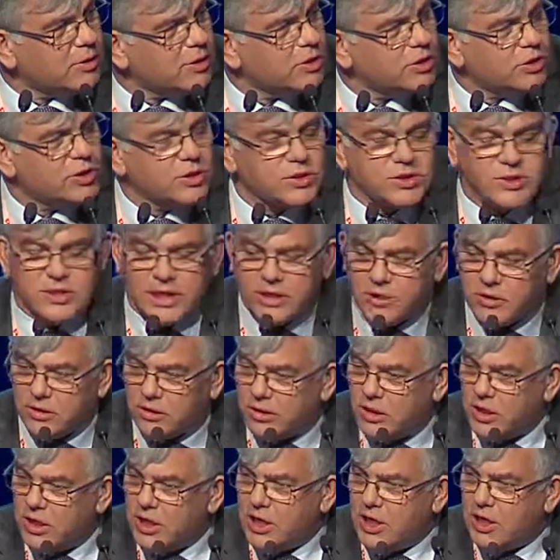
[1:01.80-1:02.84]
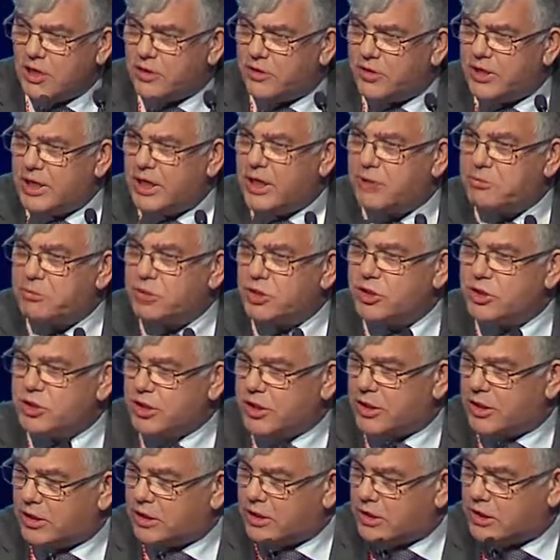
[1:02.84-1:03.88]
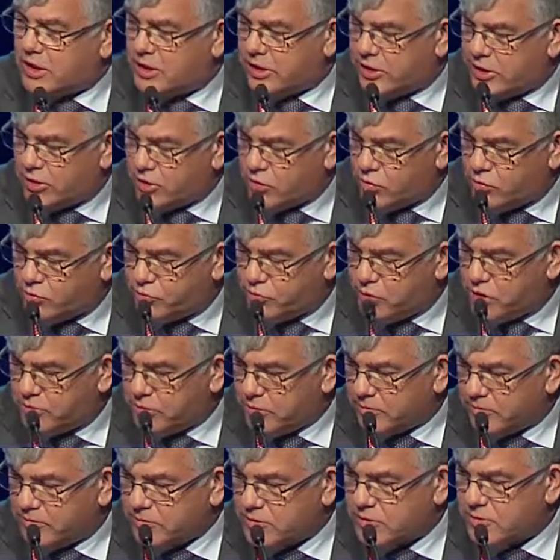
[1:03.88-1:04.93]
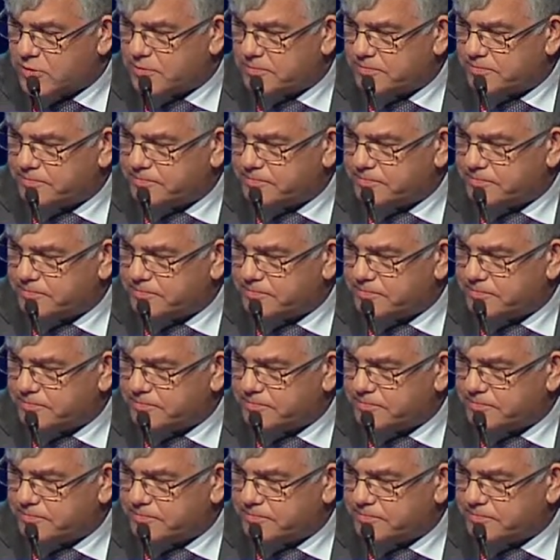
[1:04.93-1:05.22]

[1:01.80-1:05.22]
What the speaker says: to settle their particular clinical problems.